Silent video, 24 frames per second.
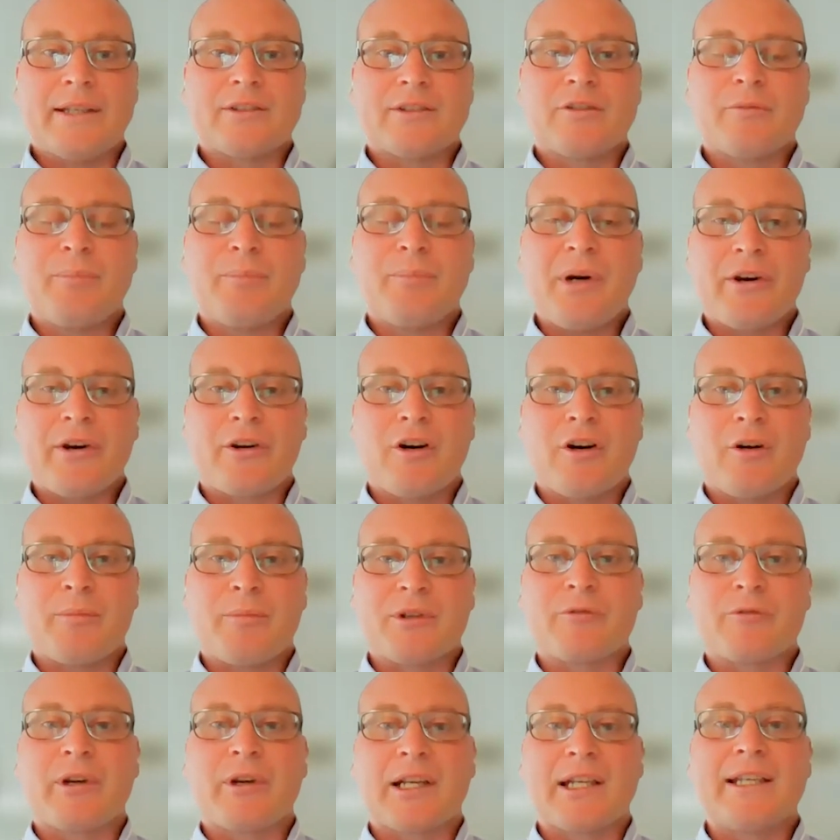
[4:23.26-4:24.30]
So Barrow Copper
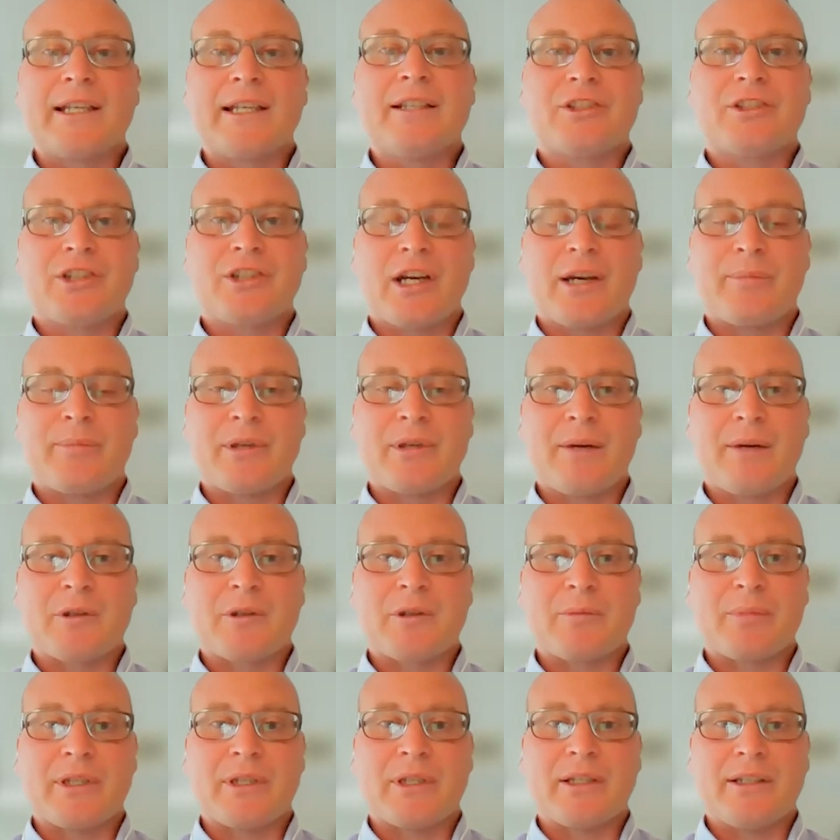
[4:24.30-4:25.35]
really is shaping up
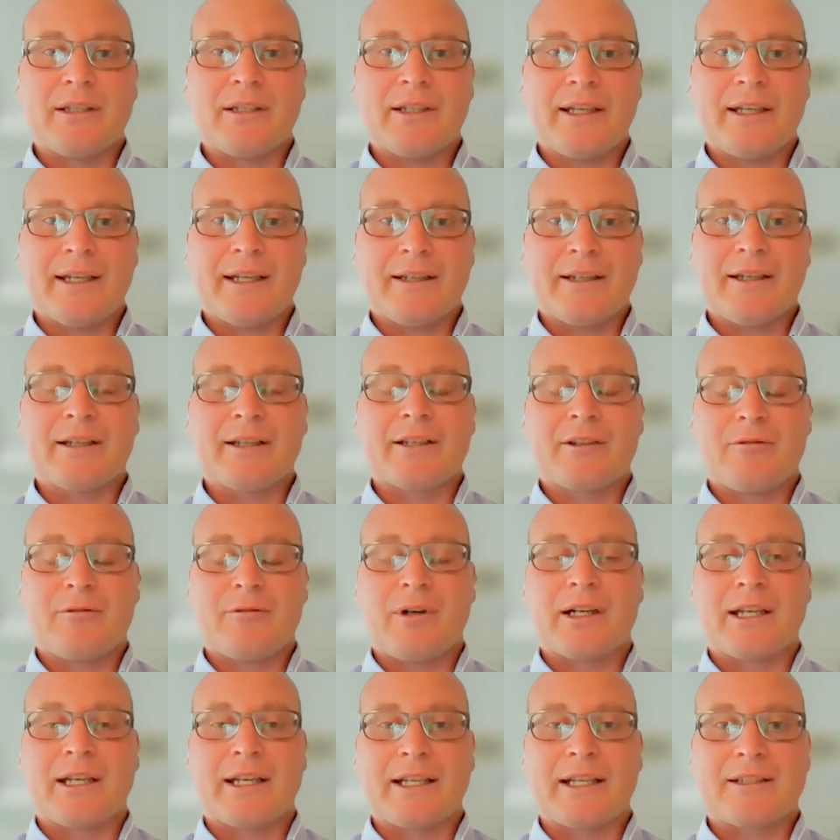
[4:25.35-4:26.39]
to be
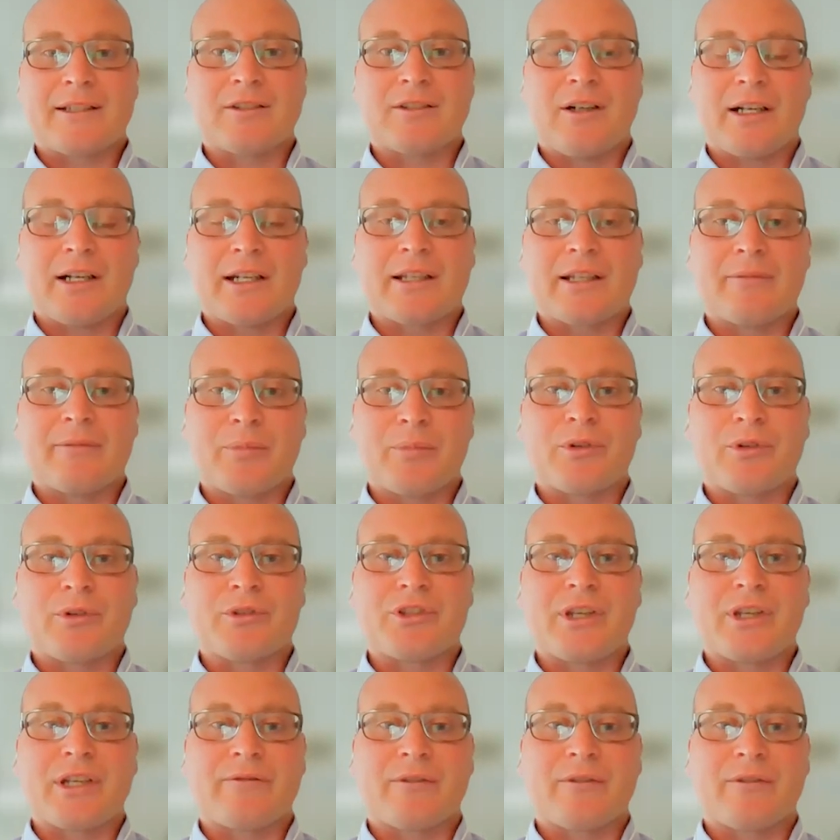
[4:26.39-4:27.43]
quite an exciting
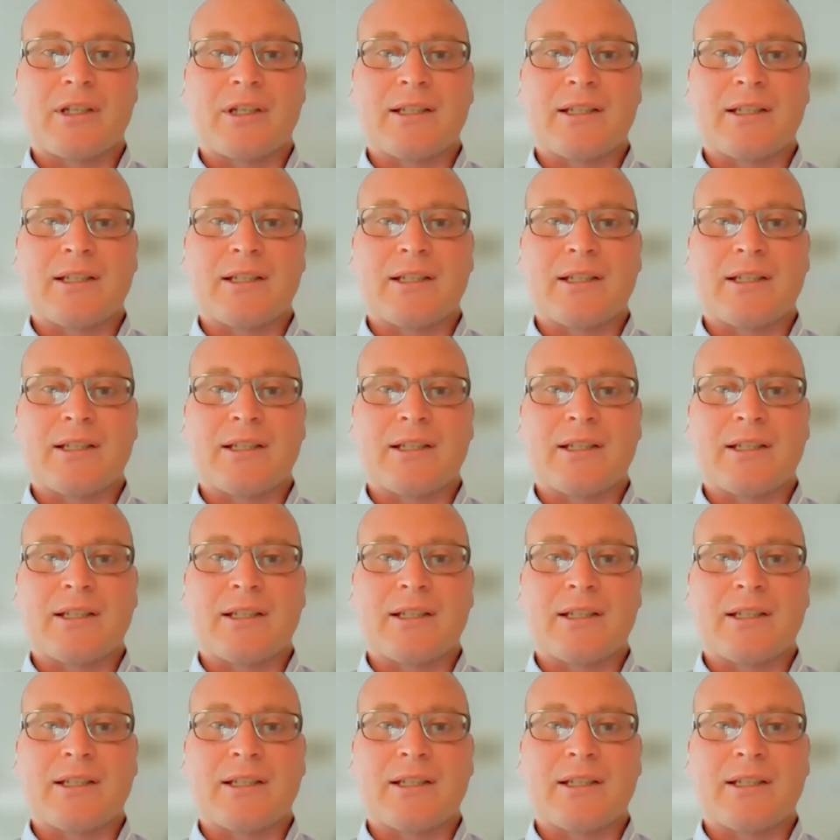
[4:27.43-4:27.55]
project for